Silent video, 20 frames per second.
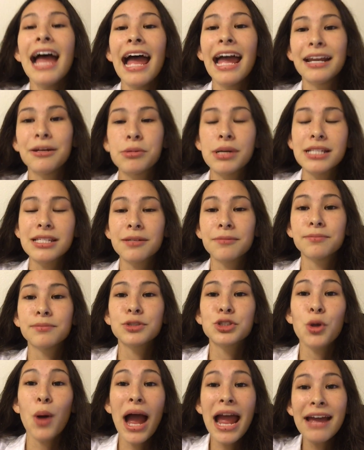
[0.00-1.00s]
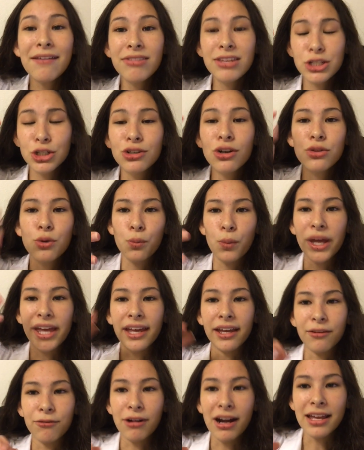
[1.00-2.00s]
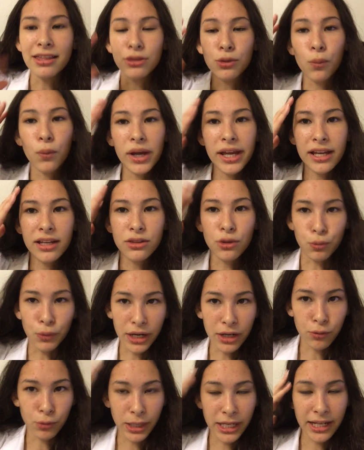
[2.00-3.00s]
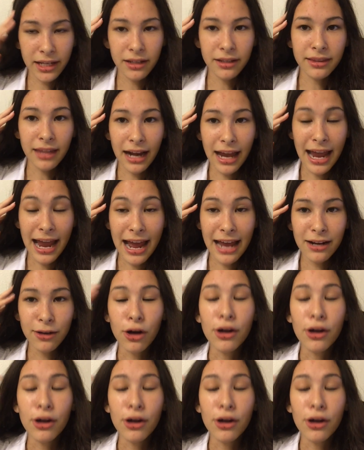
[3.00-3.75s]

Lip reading: Anyways, so I have the, you know, the wig, right? The wig, the Rick wig that I had.